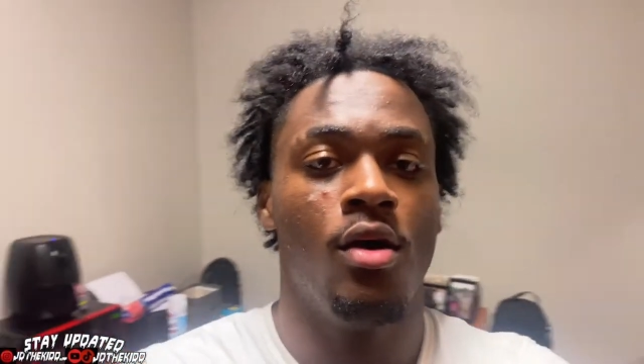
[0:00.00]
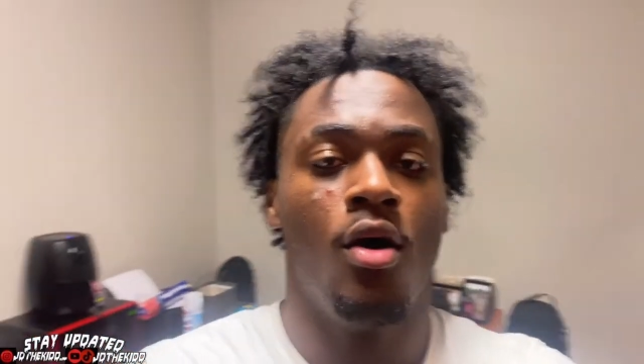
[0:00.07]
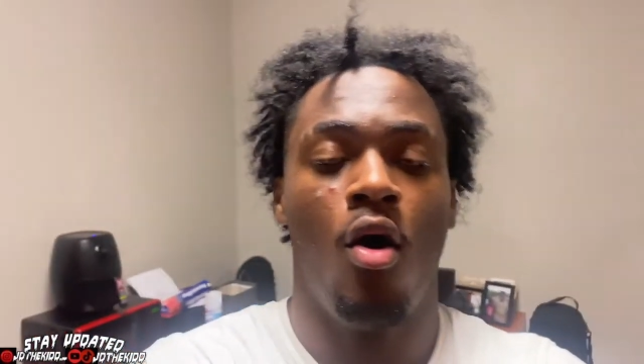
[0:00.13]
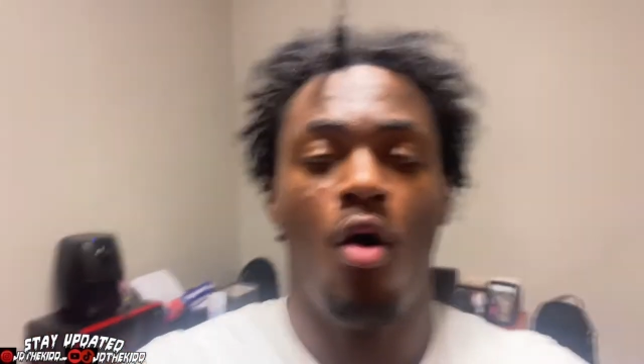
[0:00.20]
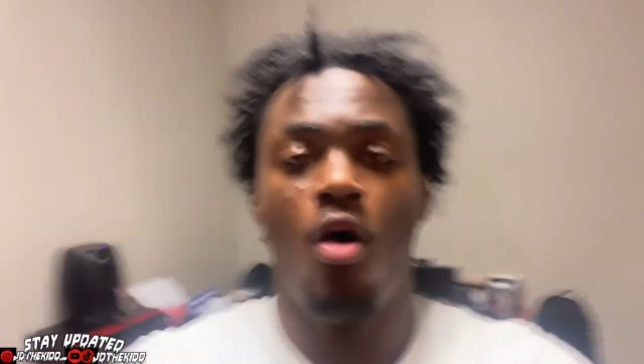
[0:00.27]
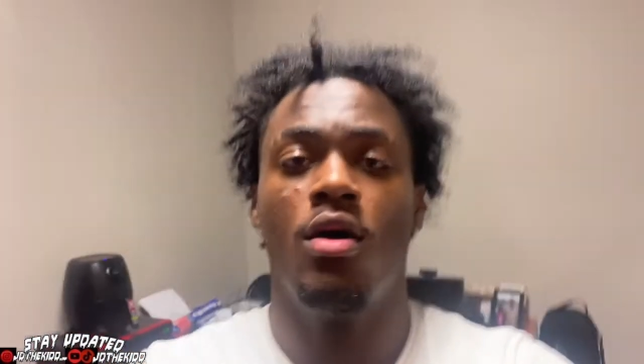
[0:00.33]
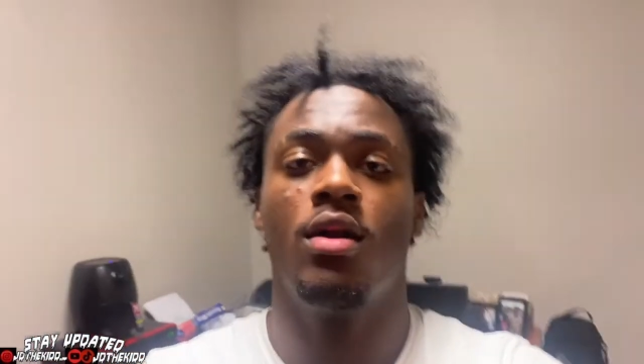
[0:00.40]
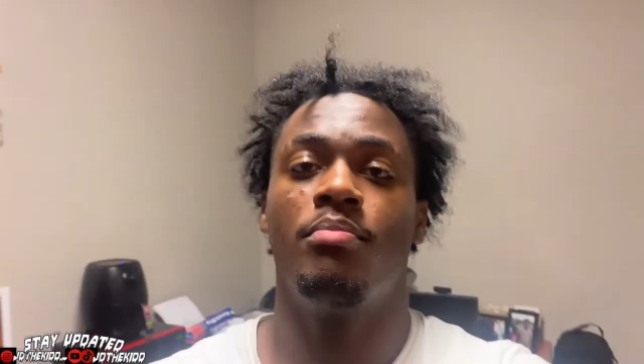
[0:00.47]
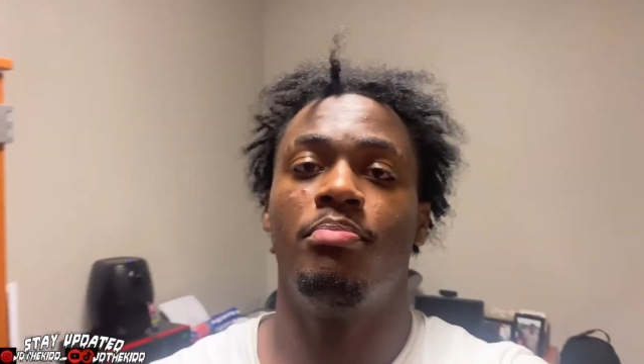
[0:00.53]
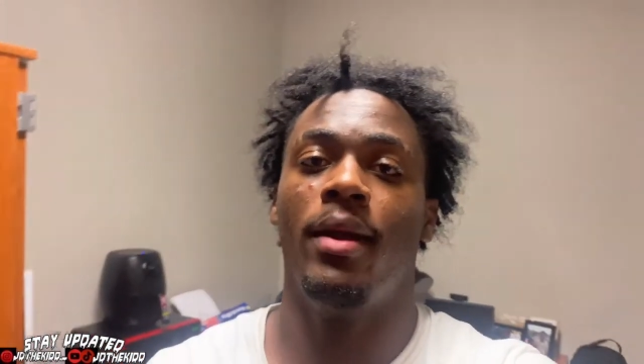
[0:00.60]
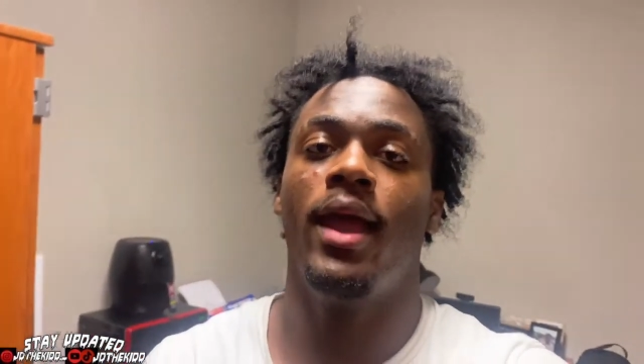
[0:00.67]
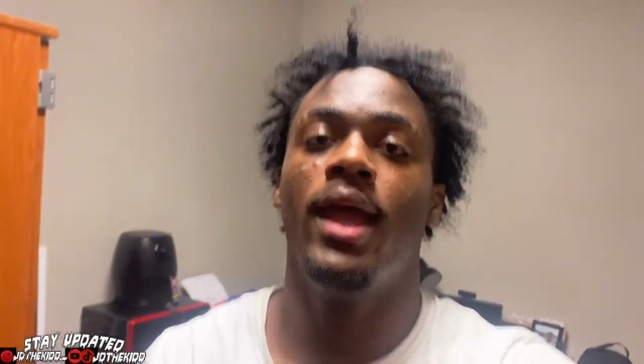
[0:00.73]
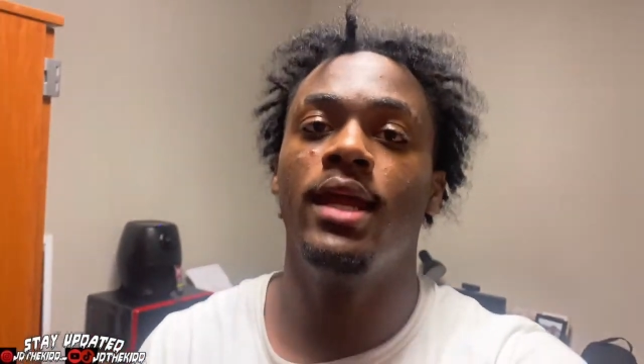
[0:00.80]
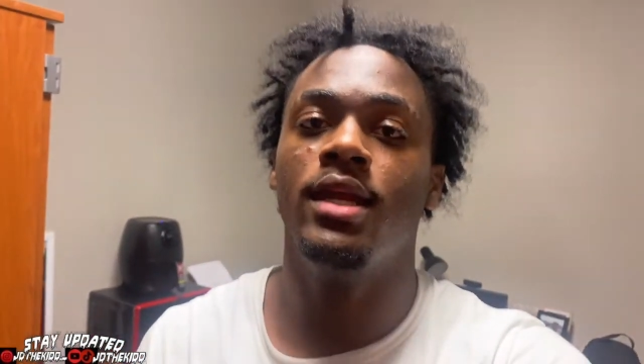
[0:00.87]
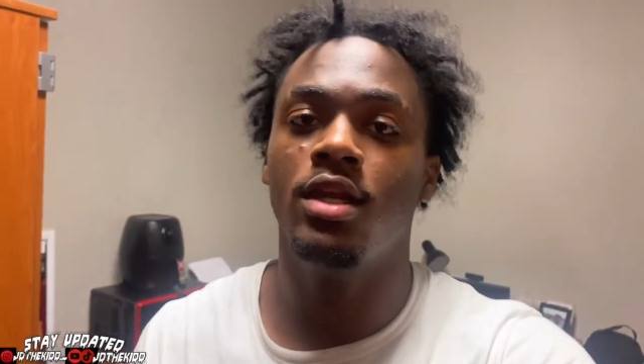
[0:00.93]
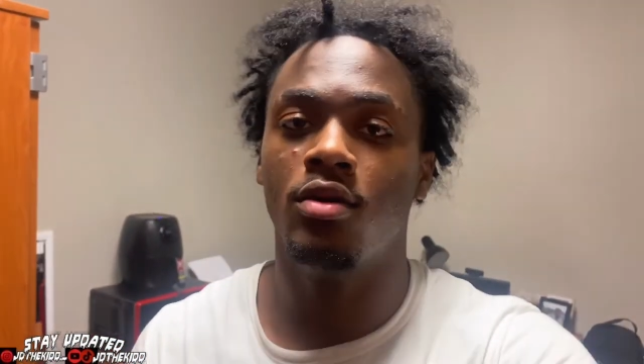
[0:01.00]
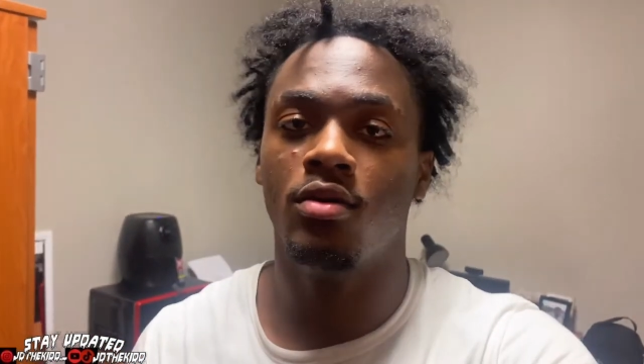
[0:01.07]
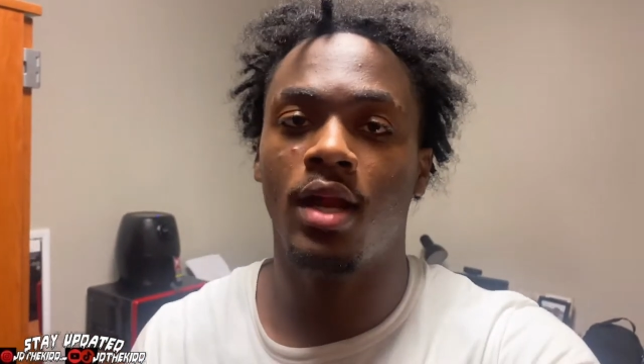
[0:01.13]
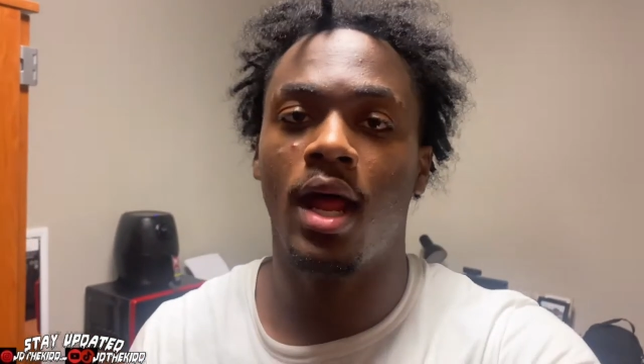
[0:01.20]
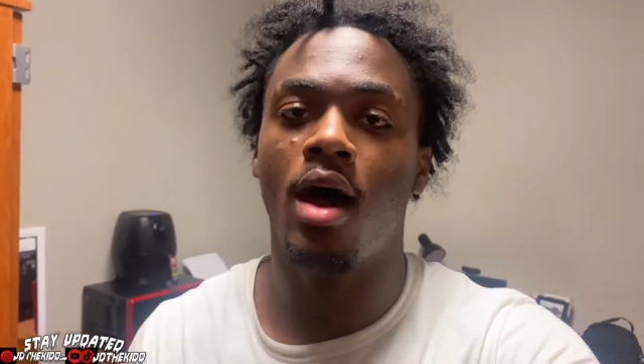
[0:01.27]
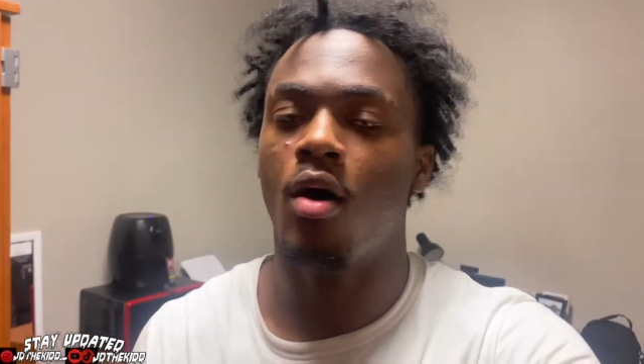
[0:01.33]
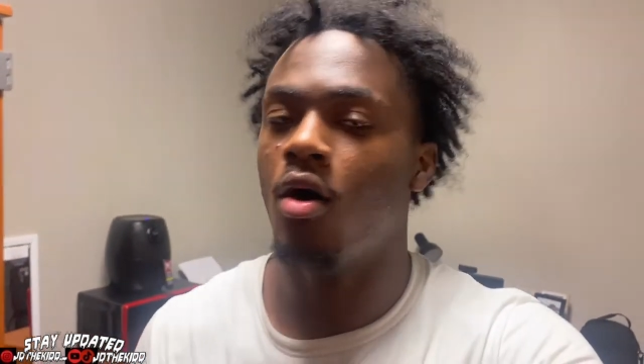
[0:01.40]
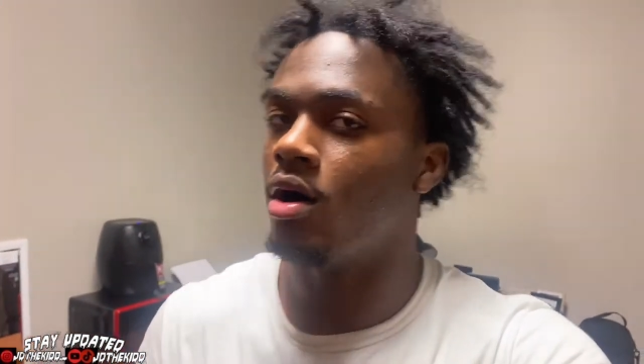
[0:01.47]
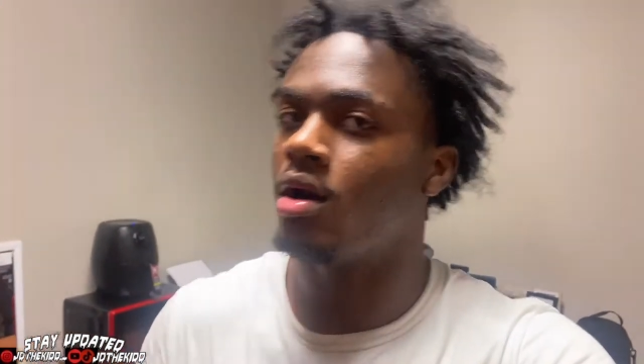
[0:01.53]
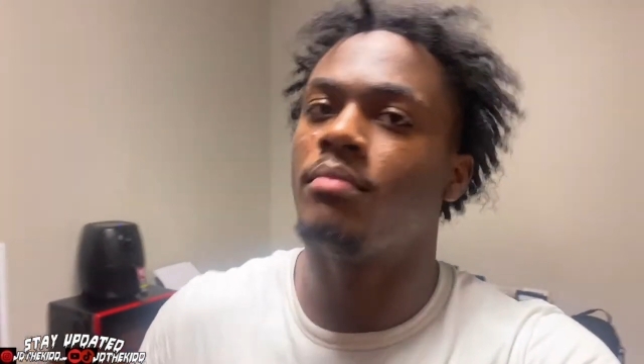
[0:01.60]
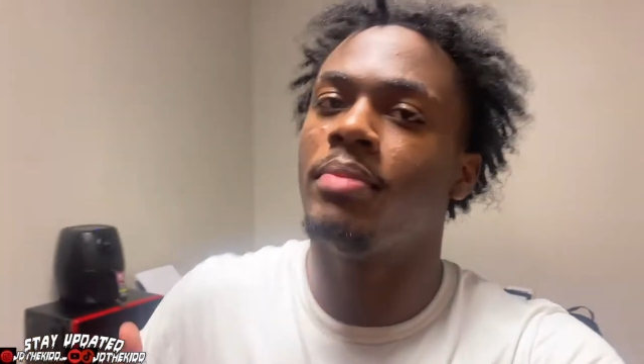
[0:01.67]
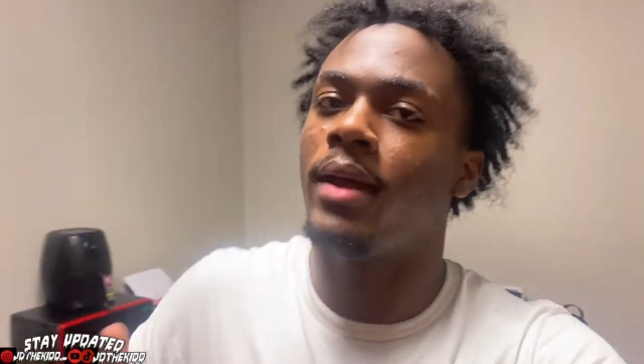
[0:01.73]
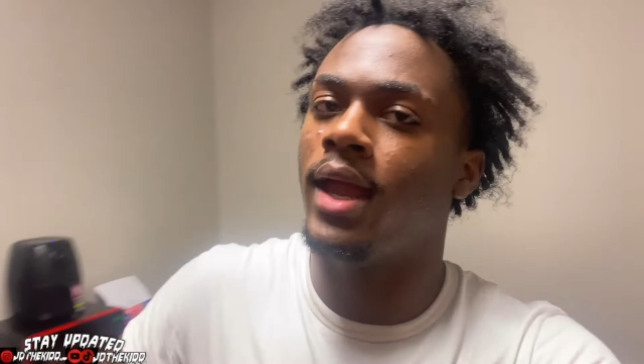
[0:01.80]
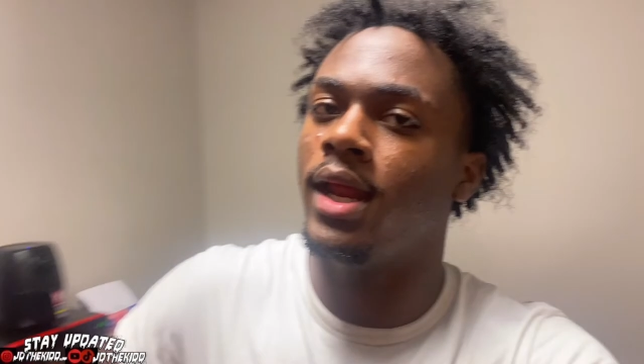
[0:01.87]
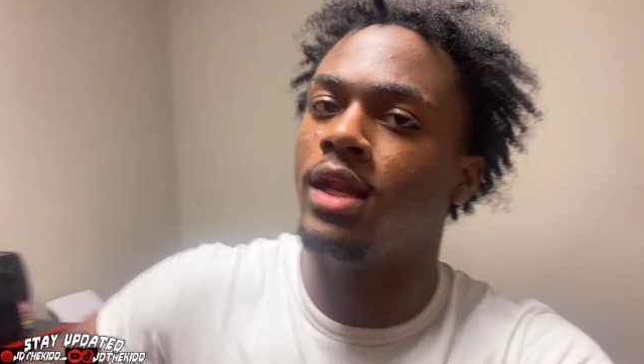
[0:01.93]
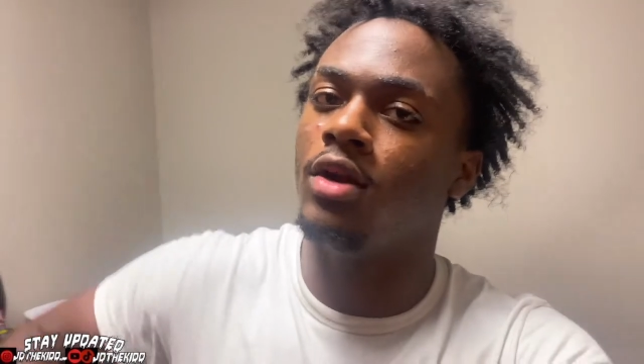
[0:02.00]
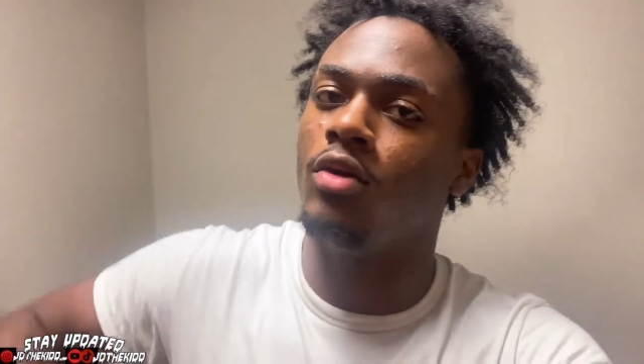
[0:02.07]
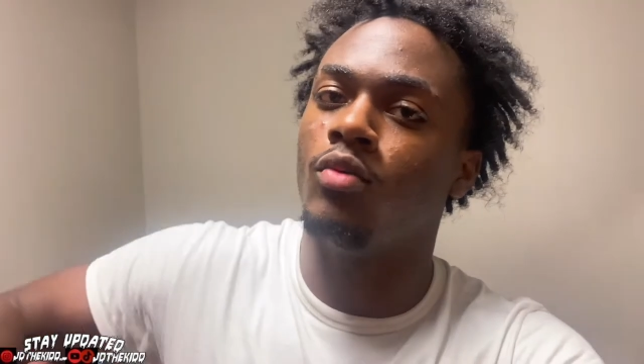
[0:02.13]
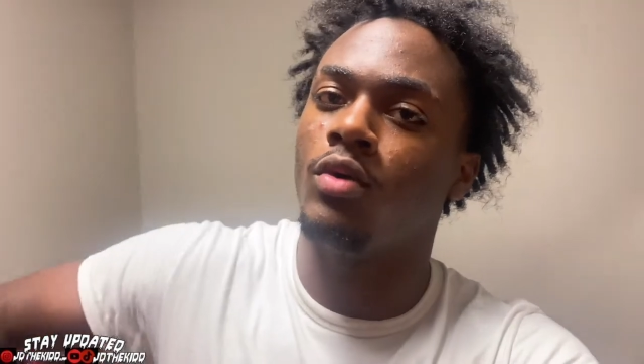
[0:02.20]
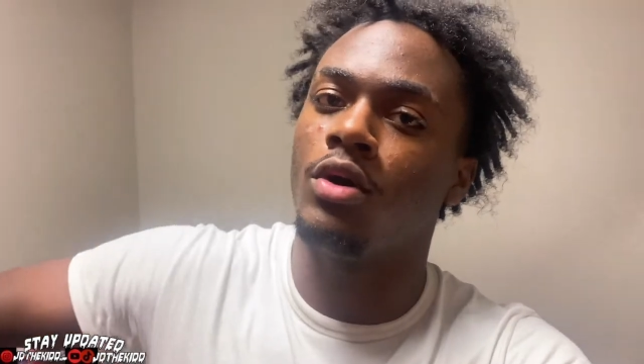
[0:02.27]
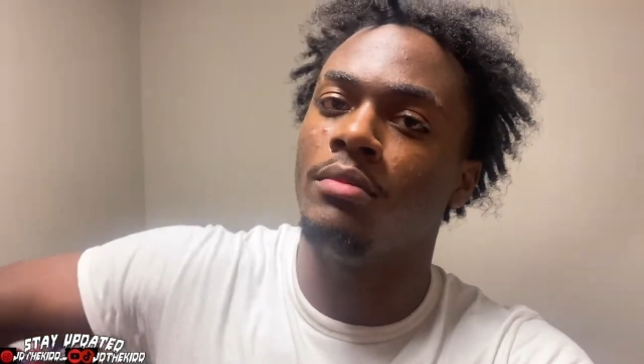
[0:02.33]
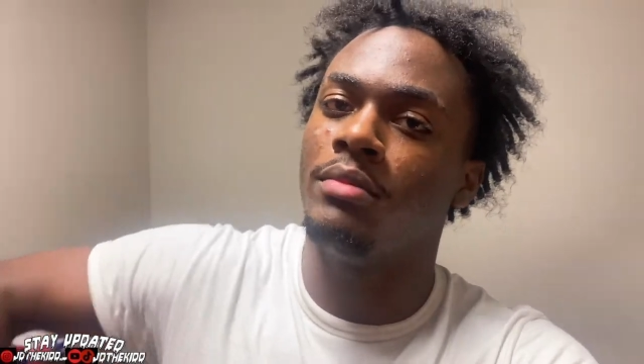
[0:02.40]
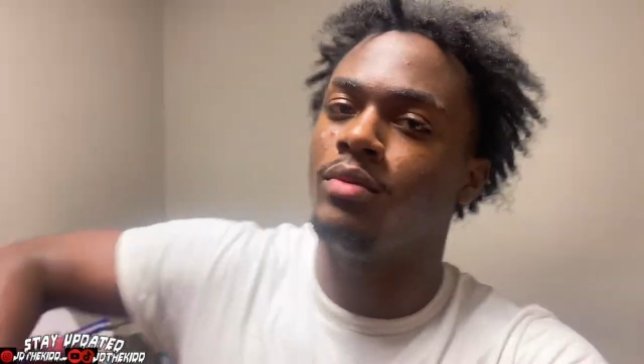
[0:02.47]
all the pain, and not all the pain in the world,